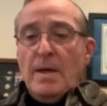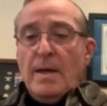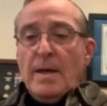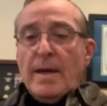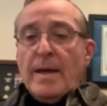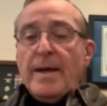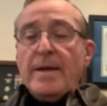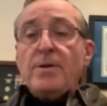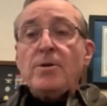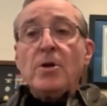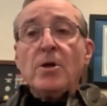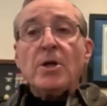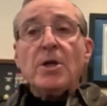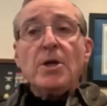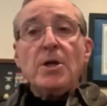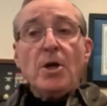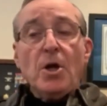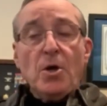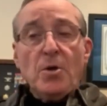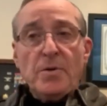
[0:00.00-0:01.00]
I took
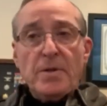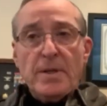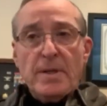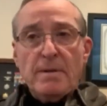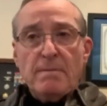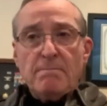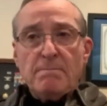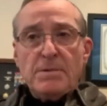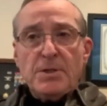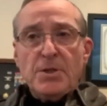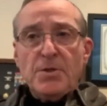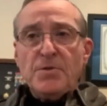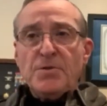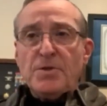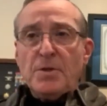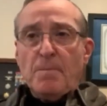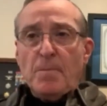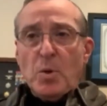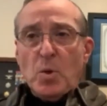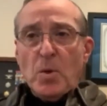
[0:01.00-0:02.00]
an oath to
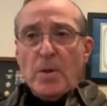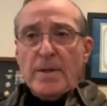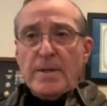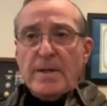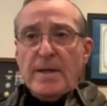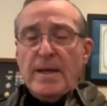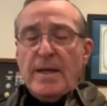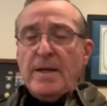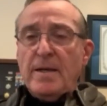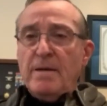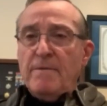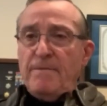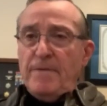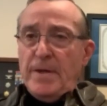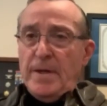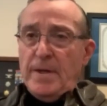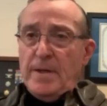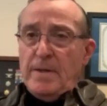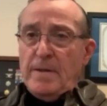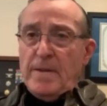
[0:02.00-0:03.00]
support and
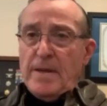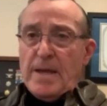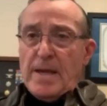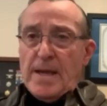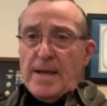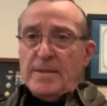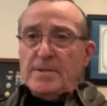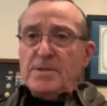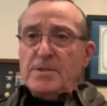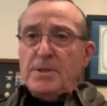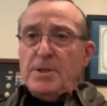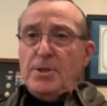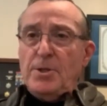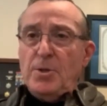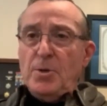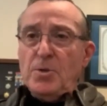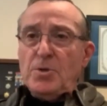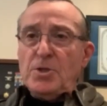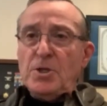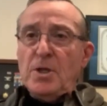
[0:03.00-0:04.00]
defend the
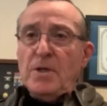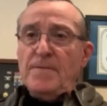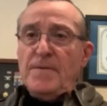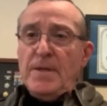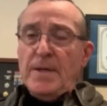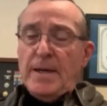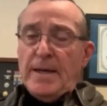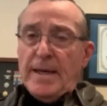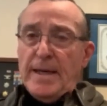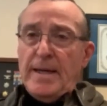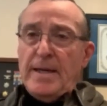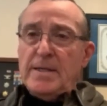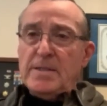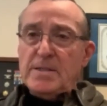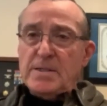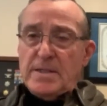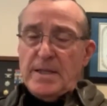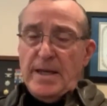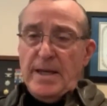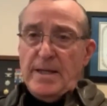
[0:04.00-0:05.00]
Constitution of the United
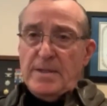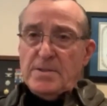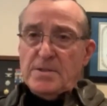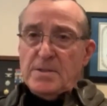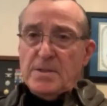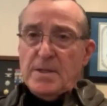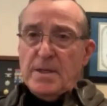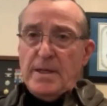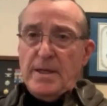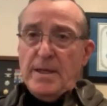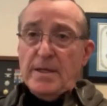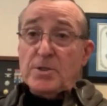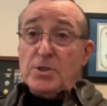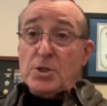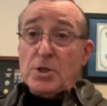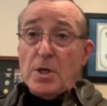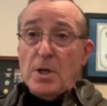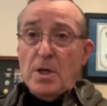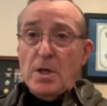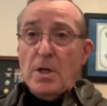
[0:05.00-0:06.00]
States against
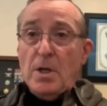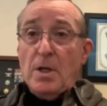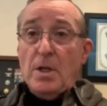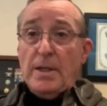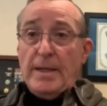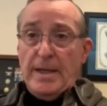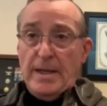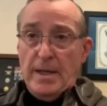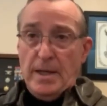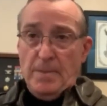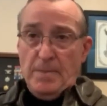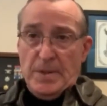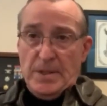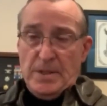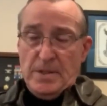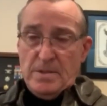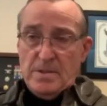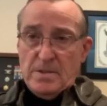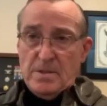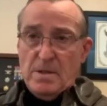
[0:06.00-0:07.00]
all
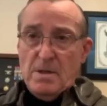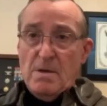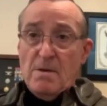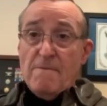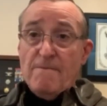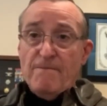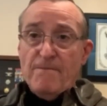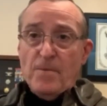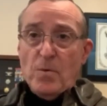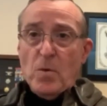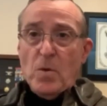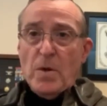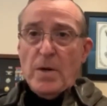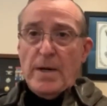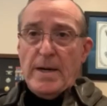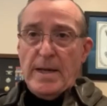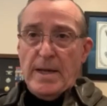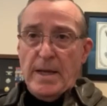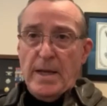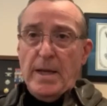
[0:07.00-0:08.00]
enemies,
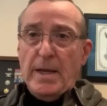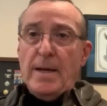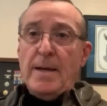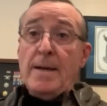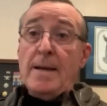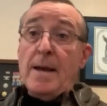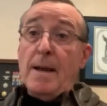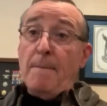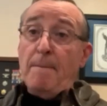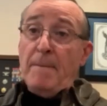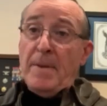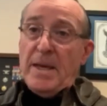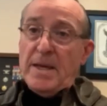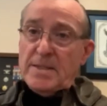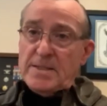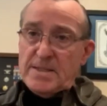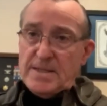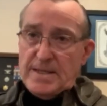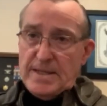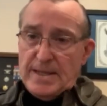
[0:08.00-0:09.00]
foreign and
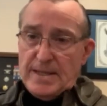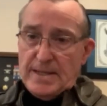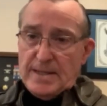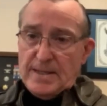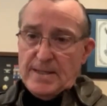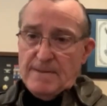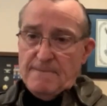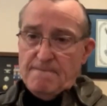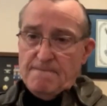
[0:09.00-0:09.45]
domestic.